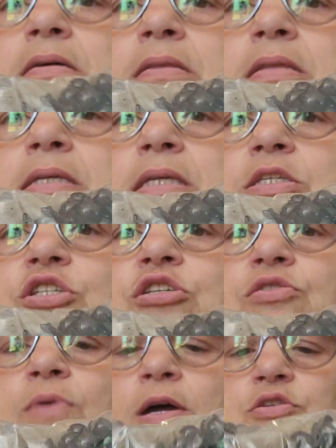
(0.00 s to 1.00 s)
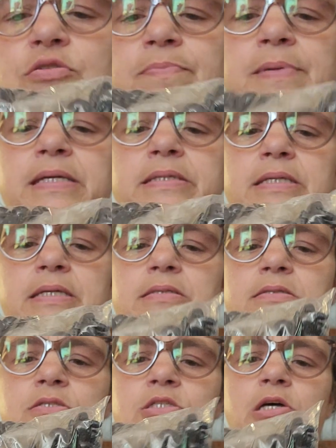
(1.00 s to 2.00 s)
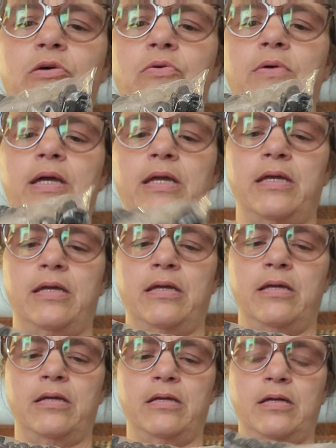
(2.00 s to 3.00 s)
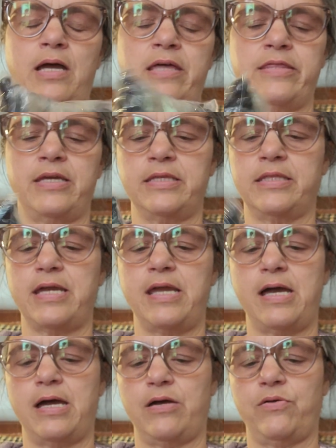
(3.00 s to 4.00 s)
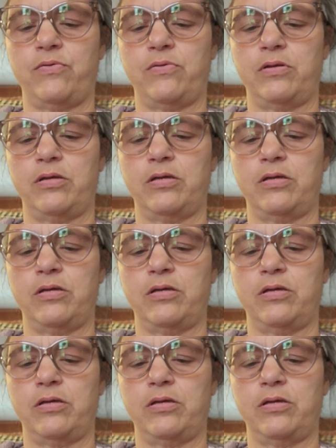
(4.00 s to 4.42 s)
This is 200 pieces, so I think they count.